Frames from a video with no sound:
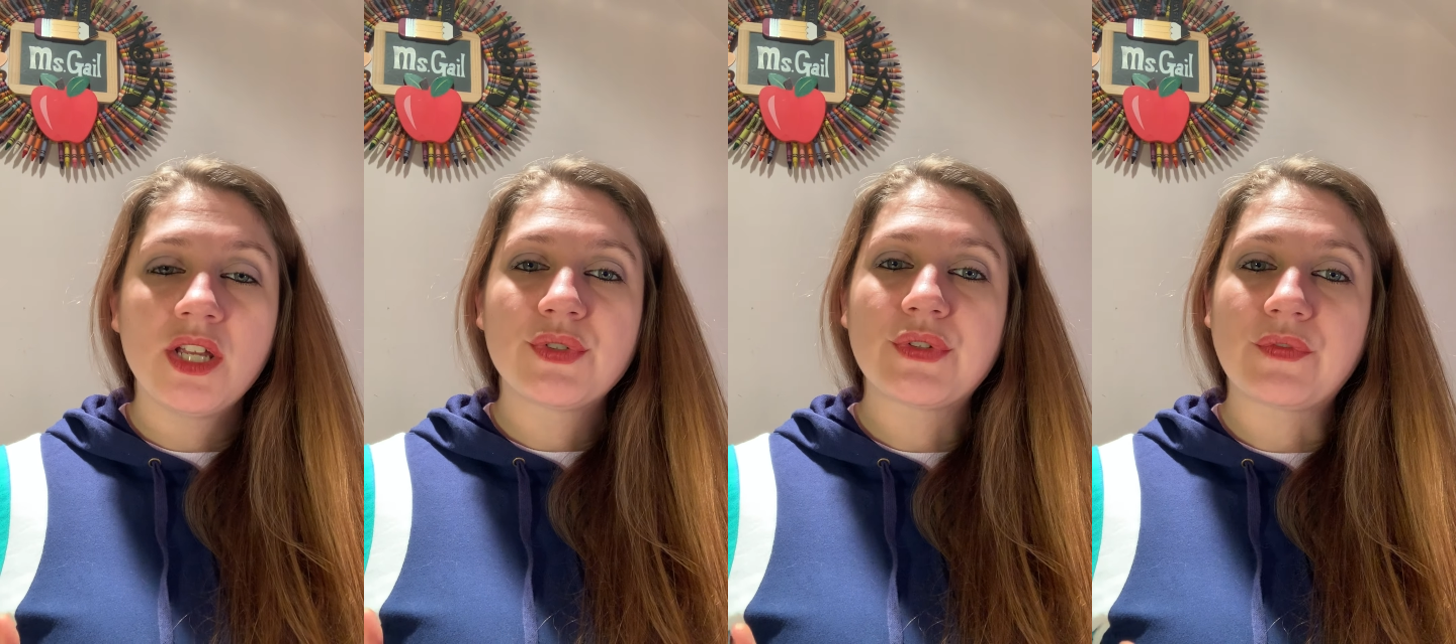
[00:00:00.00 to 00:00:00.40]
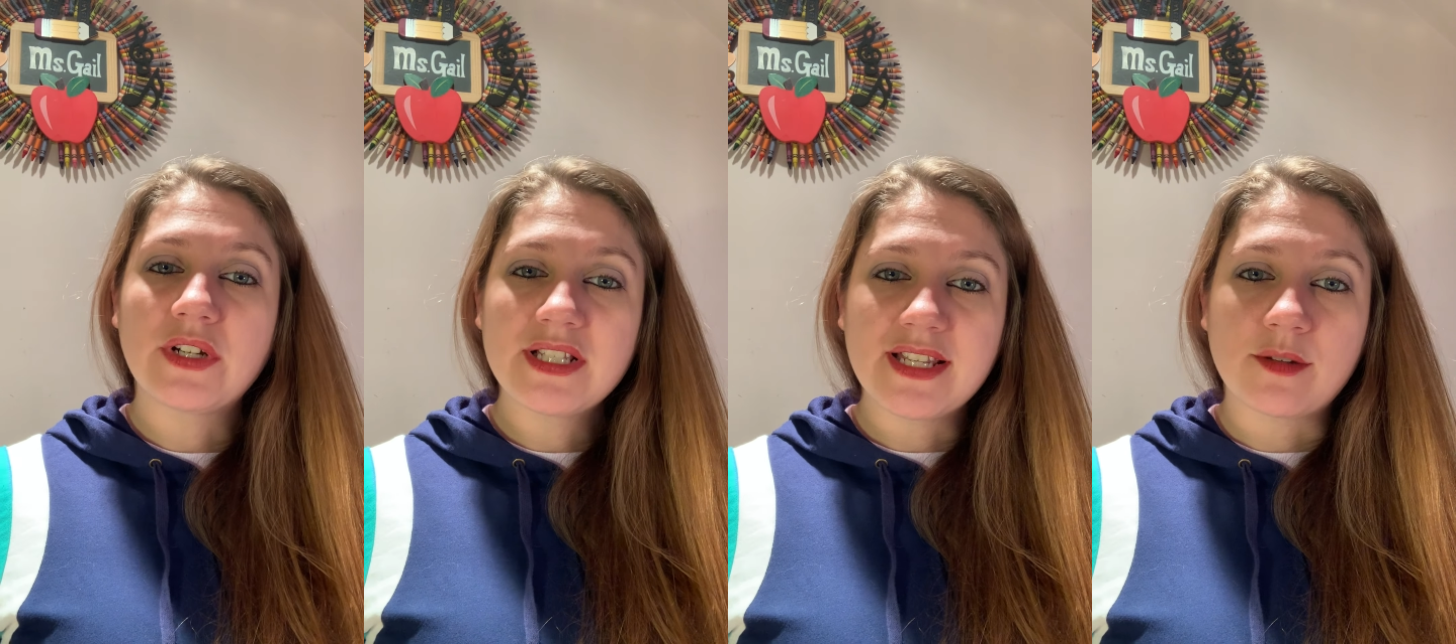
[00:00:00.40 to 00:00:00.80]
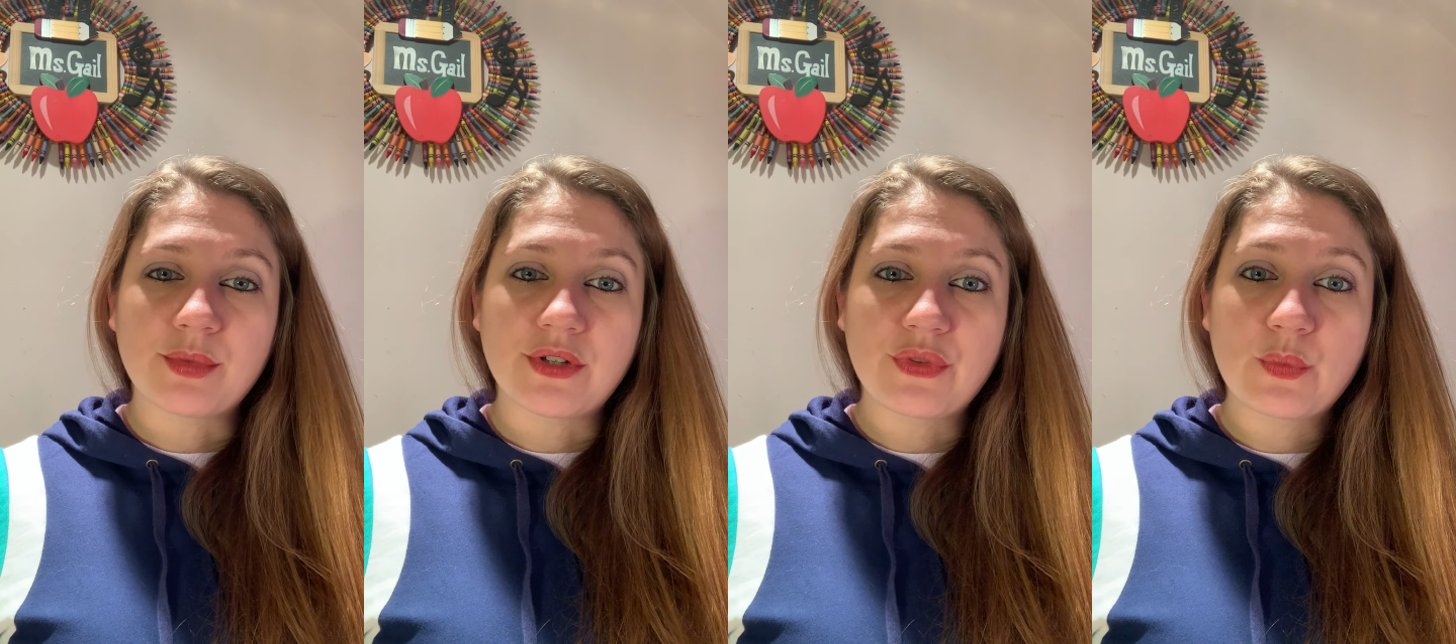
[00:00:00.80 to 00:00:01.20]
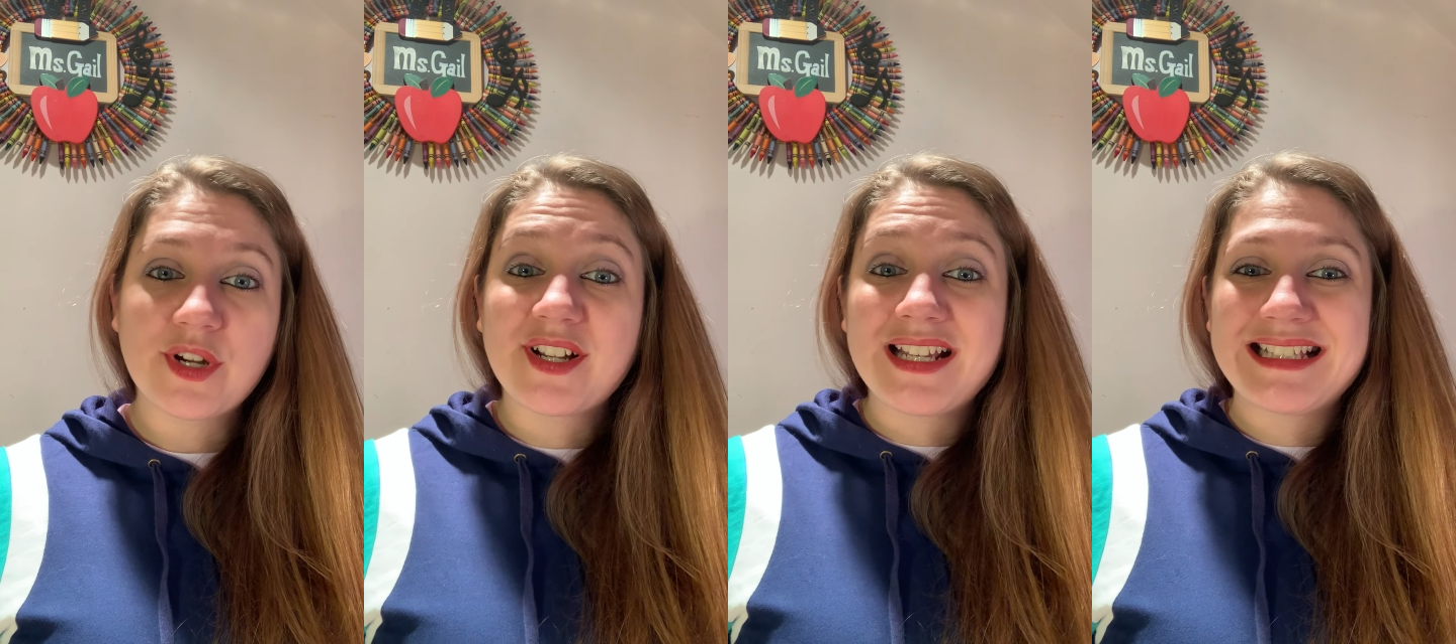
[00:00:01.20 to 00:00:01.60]
So for example, the
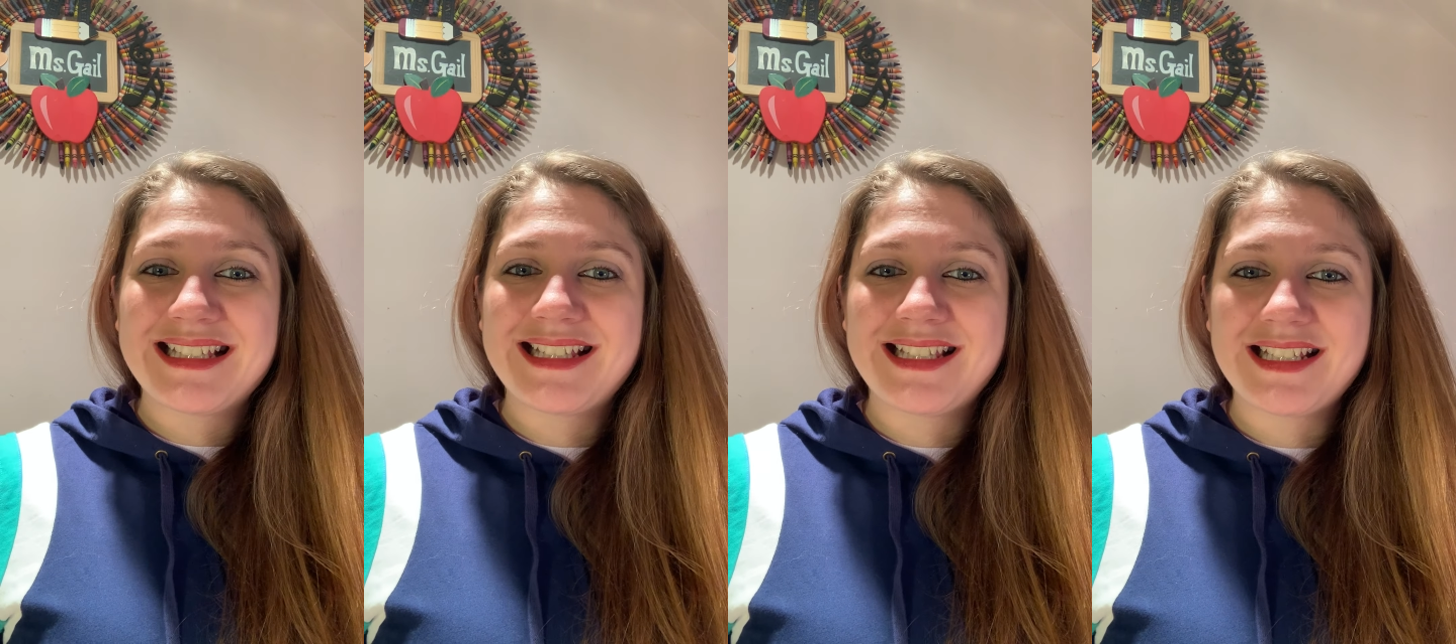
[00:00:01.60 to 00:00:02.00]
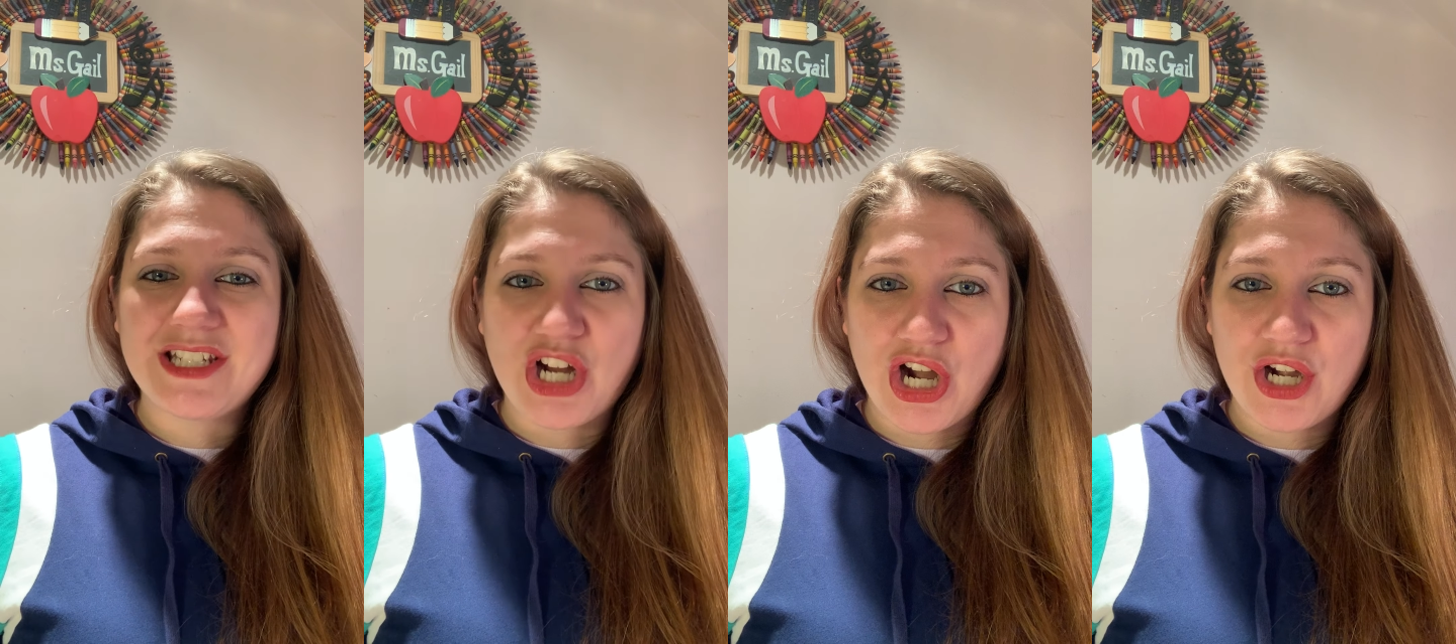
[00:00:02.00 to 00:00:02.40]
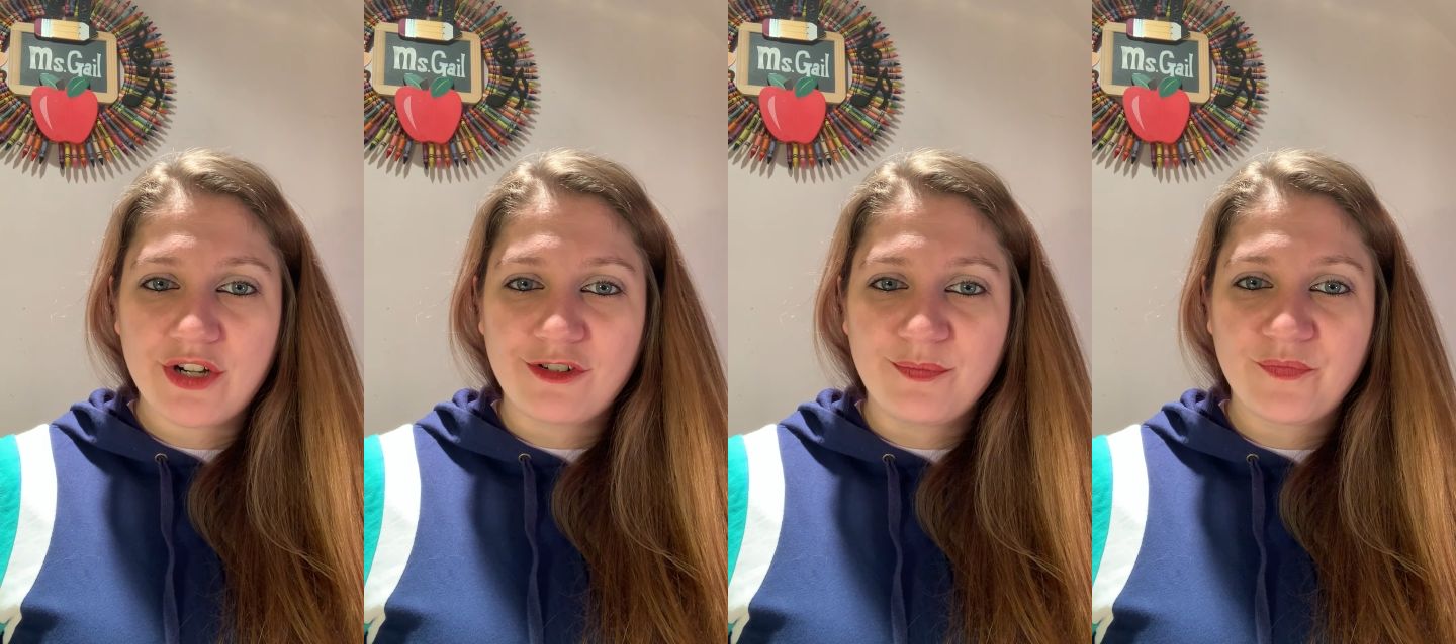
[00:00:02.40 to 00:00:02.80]
word star,